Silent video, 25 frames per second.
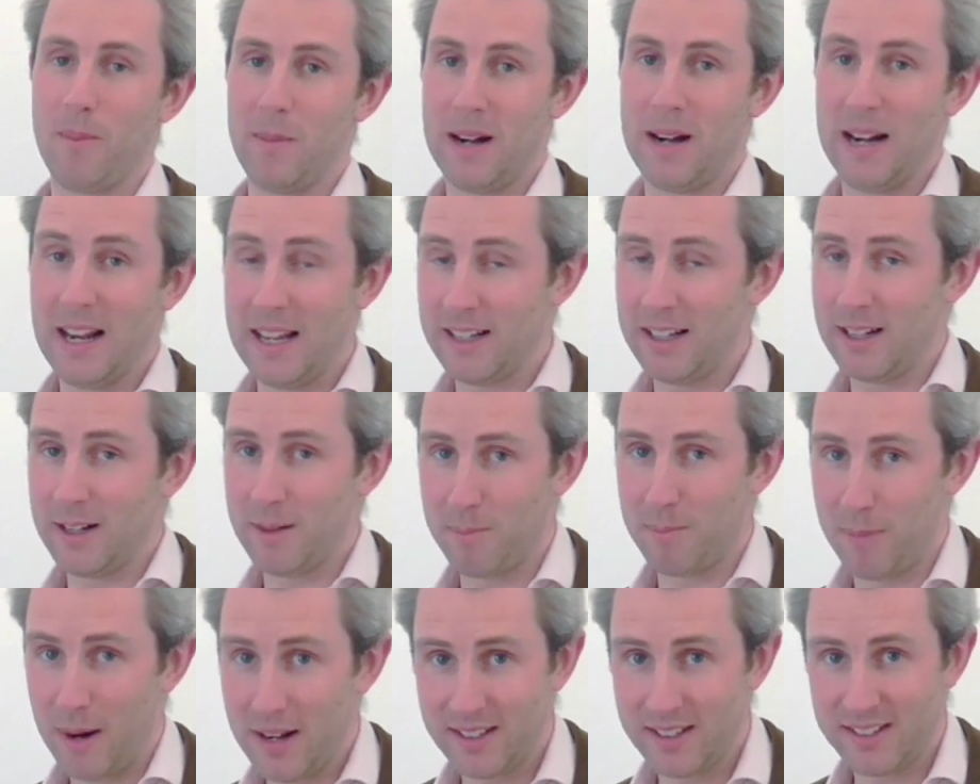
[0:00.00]
on
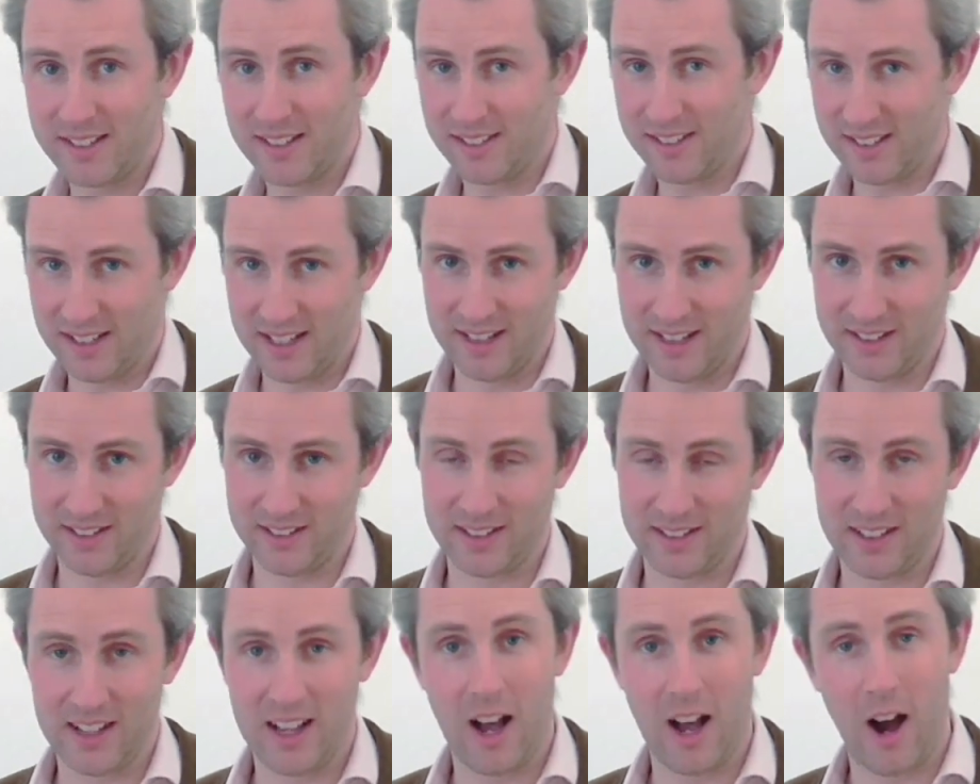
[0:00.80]
malignant breast
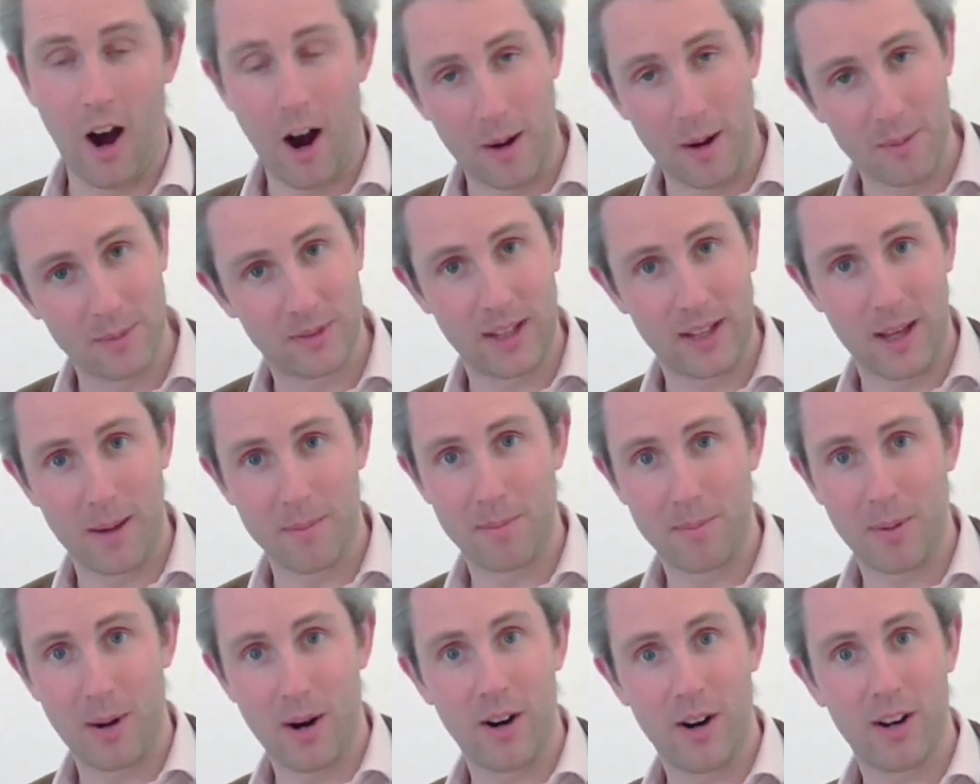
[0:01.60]
disease. I'm
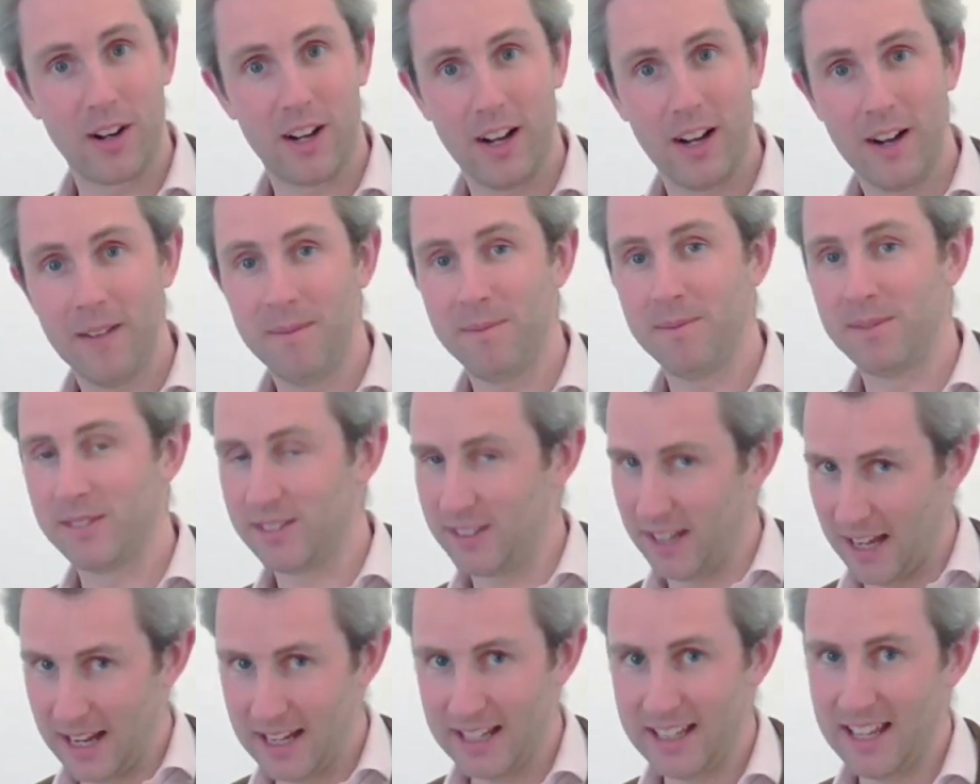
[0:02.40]
Sam Parker.
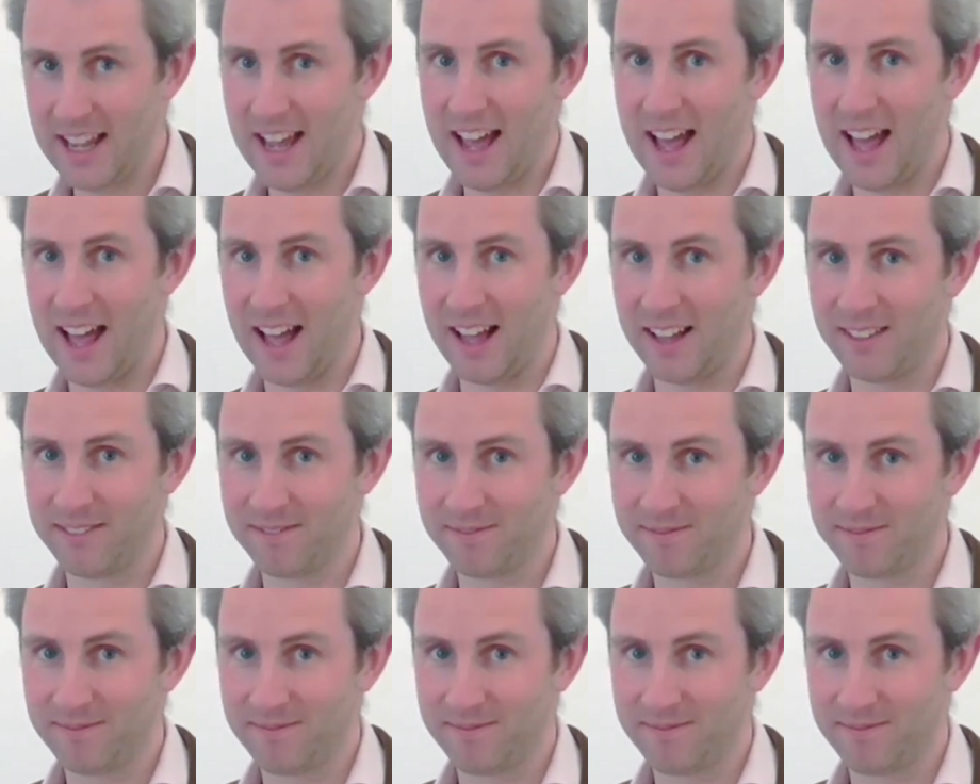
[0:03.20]
Take care.